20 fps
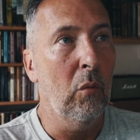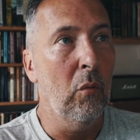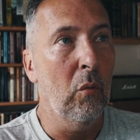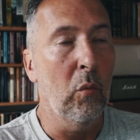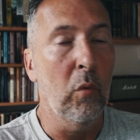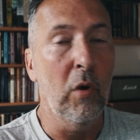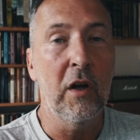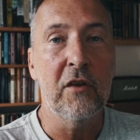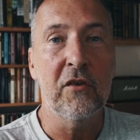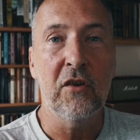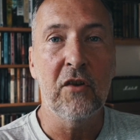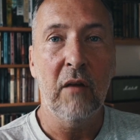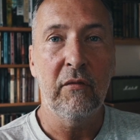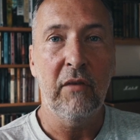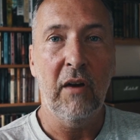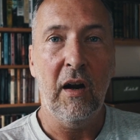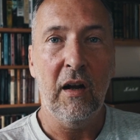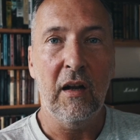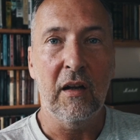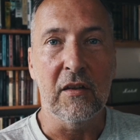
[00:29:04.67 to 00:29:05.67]
words are
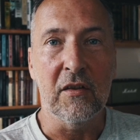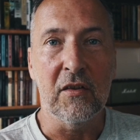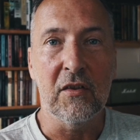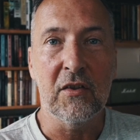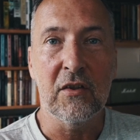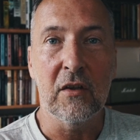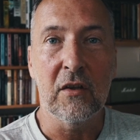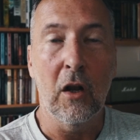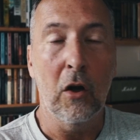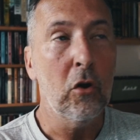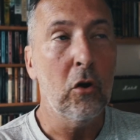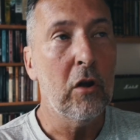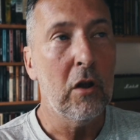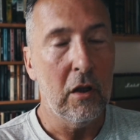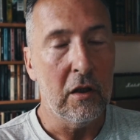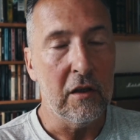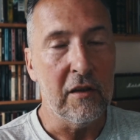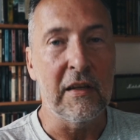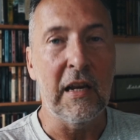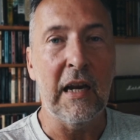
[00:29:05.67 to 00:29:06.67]
violence. Look at
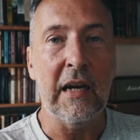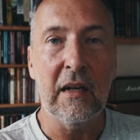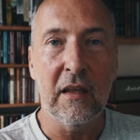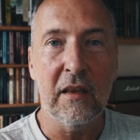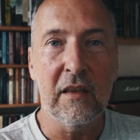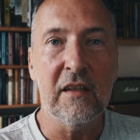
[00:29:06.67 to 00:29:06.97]
exactly